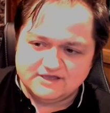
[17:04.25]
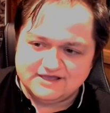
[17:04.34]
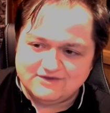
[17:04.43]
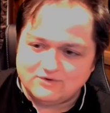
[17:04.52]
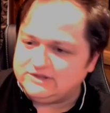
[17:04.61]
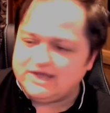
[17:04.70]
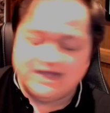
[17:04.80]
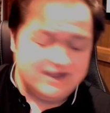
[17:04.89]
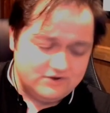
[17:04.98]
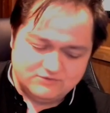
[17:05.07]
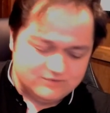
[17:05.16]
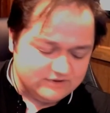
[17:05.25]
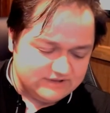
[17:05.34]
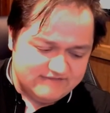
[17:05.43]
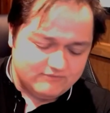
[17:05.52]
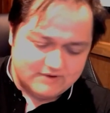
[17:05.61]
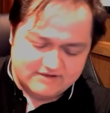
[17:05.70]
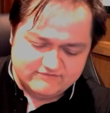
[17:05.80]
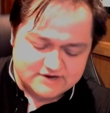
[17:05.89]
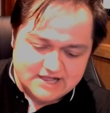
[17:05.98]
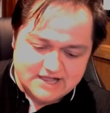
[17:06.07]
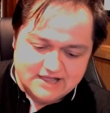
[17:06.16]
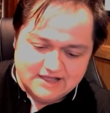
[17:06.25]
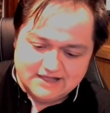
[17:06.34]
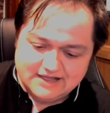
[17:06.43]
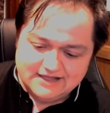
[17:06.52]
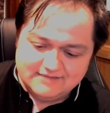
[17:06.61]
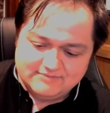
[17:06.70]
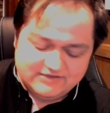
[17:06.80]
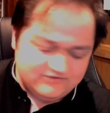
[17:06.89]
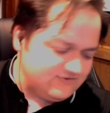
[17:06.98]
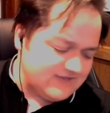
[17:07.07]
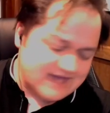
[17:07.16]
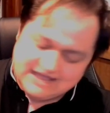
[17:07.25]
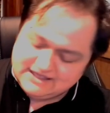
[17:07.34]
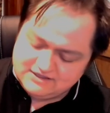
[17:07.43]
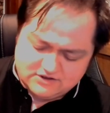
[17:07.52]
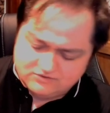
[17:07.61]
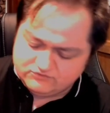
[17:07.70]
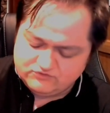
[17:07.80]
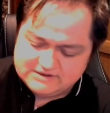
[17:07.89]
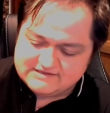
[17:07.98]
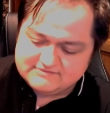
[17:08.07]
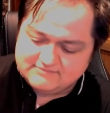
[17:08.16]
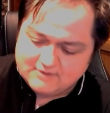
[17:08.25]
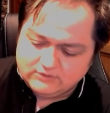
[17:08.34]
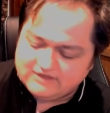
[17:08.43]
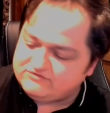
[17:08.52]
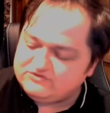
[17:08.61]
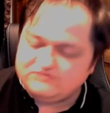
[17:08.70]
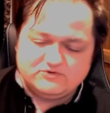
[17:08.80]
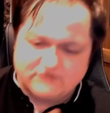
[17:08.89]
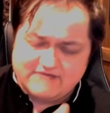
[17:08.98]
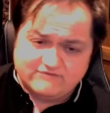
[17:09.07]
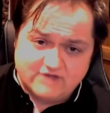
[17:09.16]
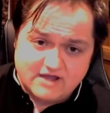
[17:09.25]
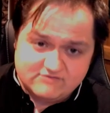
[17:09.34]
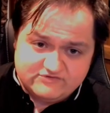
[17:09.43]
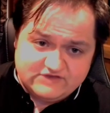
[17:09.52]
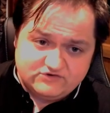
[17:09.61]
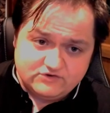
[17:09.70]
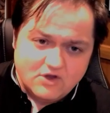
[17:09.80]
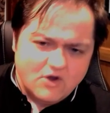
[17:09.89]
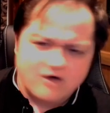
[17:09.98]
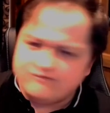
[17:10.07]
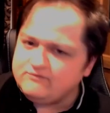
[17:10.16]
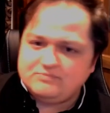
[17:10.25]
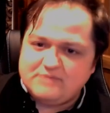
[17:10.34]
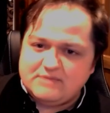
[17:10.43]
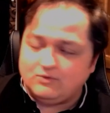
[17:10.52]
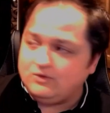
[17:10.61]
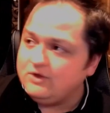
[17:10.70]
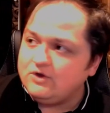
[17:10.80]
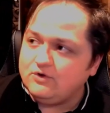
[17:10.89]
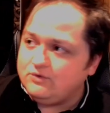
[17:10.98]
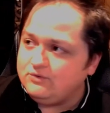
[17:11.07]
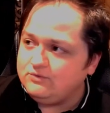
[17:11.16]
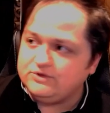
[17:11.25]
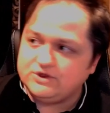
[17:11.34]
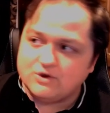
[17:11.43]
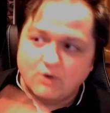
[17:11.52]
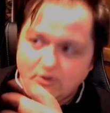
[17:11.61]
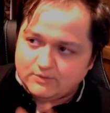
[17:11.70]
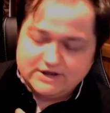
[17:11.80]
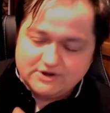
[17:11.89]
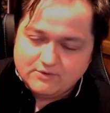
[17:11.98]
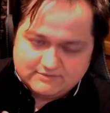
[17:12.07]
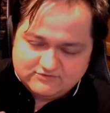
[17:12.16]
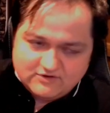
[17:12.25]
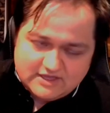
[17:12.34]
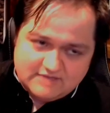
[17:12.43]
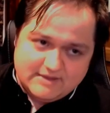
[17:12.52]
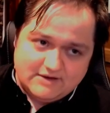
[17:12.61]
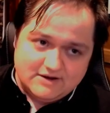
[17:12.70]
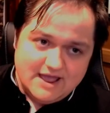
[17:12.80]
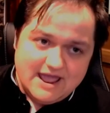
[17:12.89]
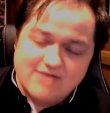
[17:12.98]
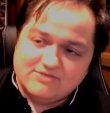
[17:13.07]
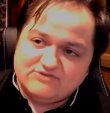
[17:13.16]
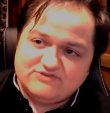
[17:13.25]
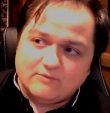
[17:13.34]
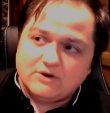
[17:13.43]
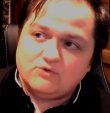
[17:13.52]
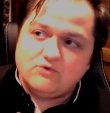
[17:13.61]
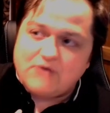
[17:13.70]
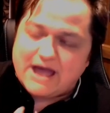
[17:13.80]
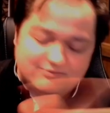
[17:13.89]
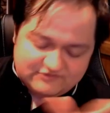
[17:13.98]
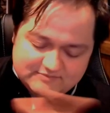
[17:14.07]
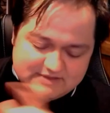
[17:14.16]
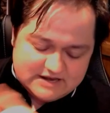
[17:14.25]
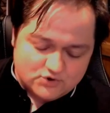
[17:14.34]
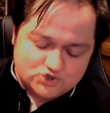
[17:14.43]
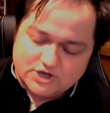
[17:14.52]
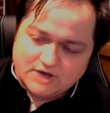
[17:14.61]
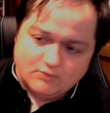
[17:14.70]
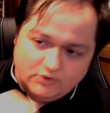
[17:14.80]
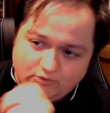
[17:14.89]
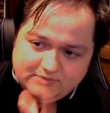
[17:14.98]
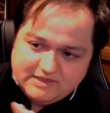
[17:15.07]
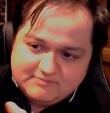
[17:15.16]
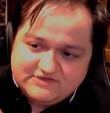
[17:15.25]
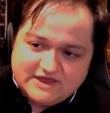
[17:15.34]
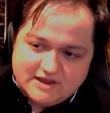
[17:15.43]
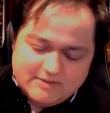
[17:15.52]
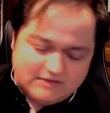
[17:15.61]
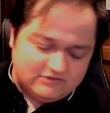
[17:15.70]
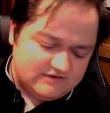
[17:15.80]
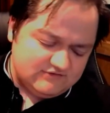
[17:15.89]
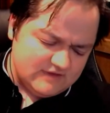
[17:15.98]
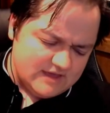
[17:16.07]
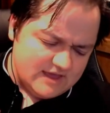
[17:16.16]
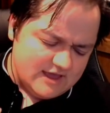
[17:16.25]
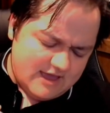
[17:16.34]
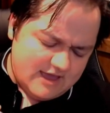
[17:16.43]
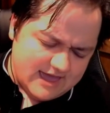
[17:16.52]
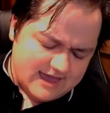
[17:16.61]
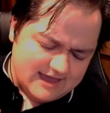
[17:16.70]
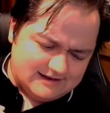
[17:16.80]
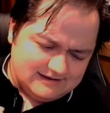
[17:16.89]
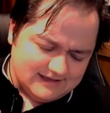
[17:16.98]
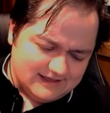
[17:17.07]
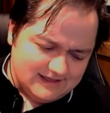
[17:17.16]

online, in real life, wherever. Because too many times in my own life, I've just been trying to have a conversation, often with people who already know what I'm talking about, and then someone who happens to be in earshot will be upset about this. And